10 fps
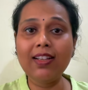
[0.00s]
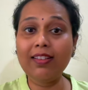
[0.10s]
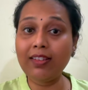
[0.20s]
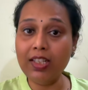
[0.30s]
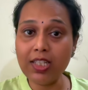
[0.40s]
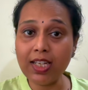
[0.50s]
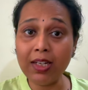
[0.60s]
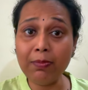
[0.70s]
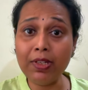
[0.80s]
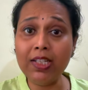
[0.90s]
The
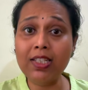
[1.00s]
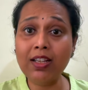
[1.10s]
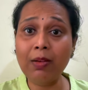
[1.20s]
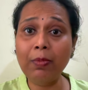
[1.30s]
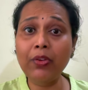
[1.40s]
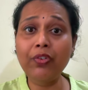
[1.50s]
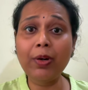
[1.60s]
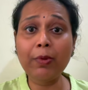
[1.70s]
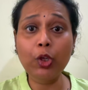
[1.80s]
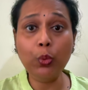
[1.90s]
statement is coming
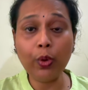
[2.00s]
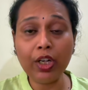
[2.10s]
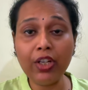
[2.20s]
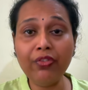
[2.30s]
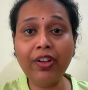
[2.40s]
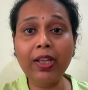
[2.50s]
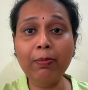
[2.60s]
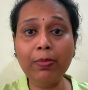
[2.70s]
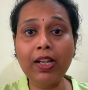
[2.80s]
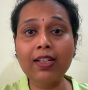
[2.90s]
from a
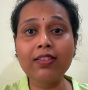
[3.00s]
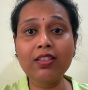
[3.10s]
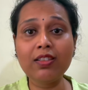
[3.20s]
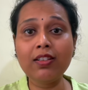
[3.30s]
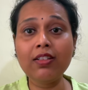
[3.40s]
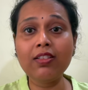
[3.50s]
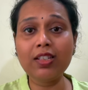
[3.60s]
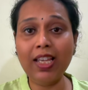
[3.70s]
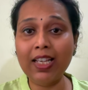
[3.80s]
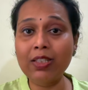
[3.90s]
25 plus
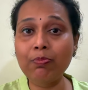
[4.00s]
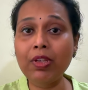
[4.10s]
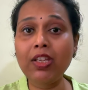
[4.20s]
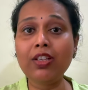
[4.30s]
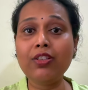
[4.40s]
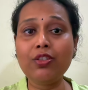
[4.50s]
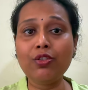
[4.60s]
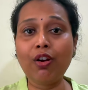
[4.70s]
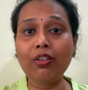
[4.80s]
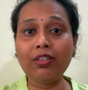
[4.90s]
years experienced
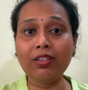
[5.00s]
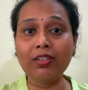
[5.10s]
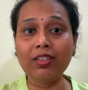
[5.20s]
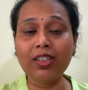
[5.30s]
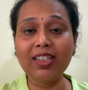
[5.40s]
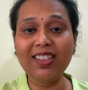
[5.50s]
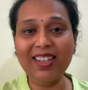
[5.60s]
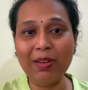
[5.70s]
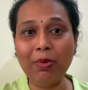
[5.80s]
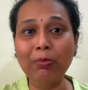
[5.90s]
doctor.
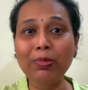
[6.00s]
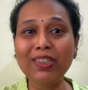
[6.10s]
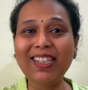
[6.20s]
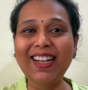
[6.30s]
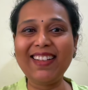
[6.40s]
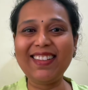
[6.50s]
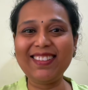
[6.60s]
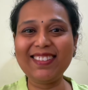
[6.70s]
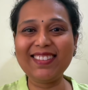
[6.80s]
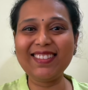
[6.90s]
Remember that.
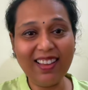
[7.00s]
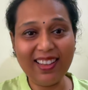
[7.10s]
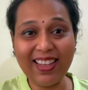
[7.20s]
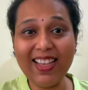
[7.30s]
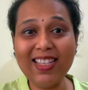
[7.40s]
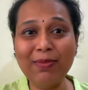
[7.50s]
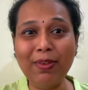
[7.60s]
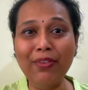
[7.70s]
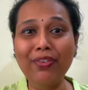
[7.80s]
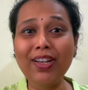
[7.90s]
Yes,
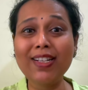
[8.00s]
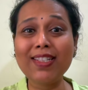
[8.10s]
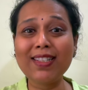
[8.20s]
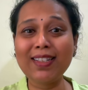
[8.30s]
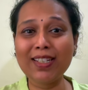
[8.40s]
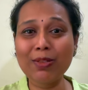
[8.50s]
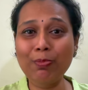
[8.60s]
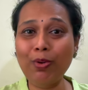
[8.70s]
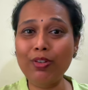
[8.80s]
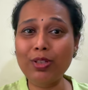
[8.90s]
my friends, it is
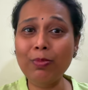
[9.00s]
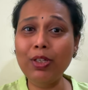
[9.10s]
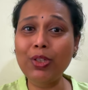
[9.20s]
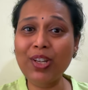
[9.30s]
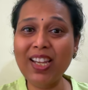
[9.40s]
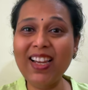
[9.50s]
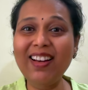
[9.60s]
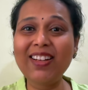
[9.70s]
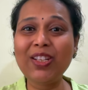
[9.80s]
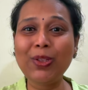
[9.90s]
possible to
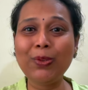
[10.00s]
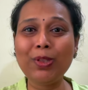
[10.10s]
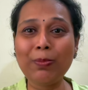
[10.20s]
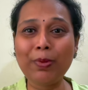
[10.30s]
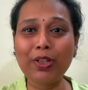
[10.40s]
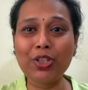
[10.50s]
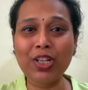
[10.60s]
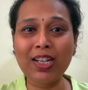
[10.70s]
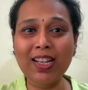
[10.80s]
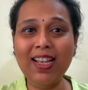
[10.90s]
heal and cure
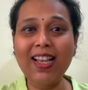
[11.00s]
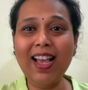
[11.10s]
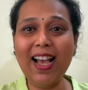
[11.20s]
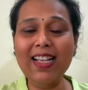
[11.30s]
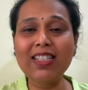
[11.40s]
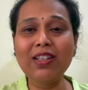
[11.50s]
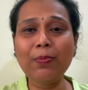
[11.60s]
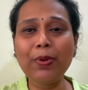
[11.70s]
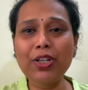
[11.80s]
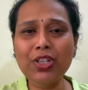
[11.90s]
depression. As
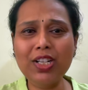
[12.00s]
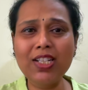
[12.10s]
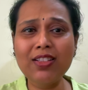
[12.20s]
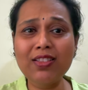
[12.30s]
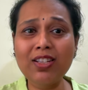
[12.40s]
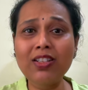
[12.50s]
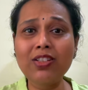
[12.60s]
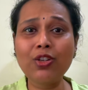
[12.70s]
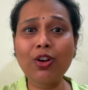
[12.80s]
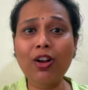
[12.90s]
depression is
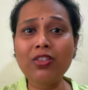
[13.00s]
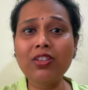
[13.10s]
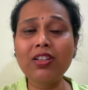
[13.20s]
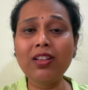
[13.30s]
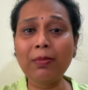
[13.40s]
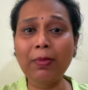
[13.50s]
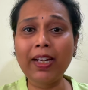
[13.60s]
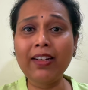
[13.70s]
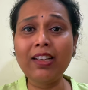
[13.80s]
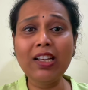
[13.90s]
just caused in the
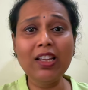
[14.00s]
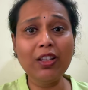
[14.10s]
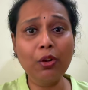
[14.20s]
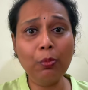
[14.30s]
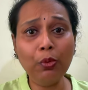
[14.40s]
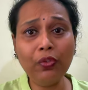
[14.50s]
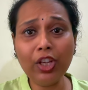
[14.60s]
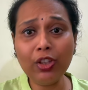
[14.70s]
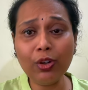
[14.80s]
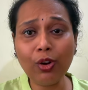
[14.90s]
mind,
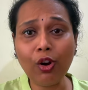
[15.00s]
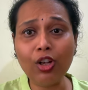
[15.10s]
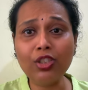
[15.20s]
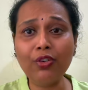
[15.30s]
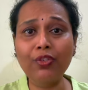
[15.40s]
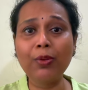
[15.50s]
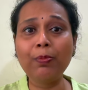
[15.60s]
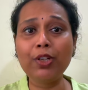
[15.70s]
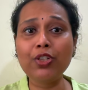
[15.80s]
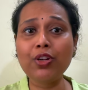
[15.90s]
removing the cause of
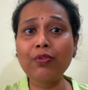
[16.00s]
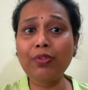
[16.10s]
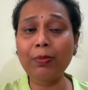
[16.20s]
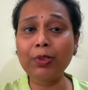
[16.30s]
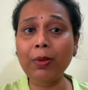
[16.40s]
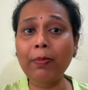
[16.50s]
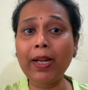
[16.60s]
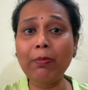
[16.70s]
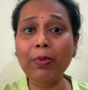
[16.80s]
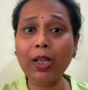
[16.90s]
depression from the
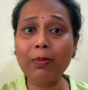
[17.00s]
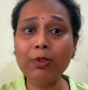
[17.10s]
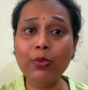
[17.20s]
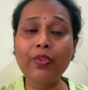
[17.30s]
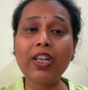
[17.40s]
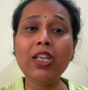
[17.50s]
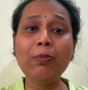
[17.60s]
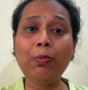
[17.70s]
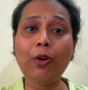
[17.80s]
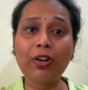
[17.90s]
mind becomes very
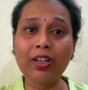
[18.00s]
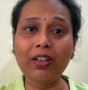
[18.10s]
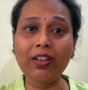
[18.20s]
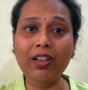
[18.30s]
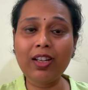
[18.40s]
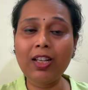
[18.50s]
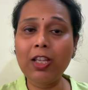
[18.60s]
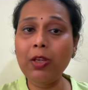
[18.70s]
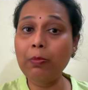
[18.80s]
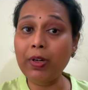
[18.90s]
important.
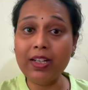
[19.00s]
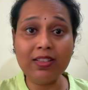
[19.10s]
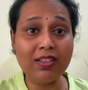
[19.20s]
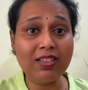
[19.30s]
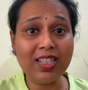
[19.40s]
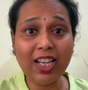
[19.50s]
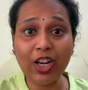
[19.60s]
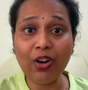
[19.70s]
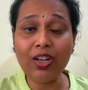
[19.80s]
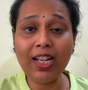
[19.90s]
Medicines
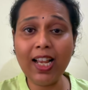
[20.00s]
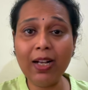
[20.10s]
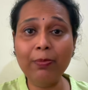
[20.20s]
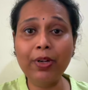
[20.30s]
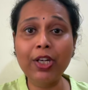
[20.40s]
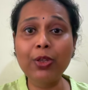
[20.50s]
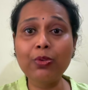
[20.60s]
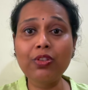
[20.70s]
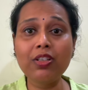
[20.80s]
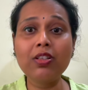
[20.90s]
cannot help
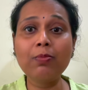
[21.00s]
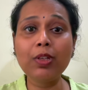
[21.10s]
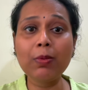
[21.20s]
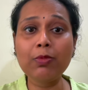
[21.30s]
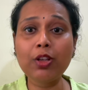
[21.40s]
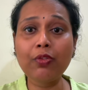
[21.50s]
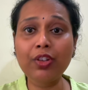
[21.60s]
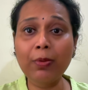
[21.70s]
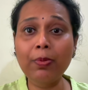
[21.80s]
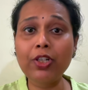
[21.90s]
reduce the symptoms
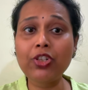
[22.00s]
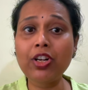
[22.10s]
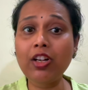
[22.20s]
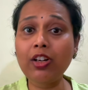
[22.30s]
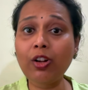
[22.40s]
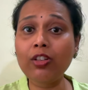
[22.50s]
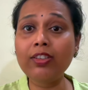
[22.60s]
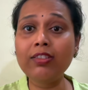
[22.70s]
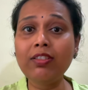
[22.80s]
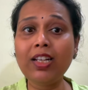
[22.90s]
of depression at all
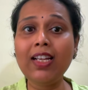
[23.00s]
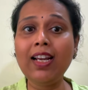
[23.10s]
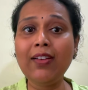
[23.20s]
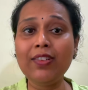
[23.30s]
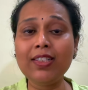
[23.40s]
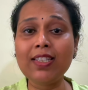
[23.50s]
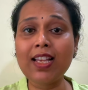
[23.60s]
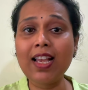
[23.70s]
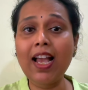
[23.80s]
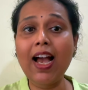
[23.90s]
the three levels,
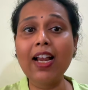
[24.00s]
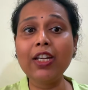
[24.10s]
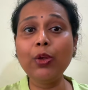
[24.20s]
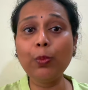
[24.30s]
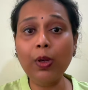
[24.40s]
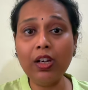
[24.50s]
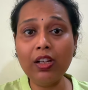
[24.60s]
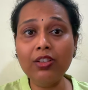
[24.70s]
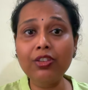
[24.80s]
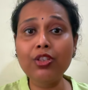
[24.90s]
and you will learn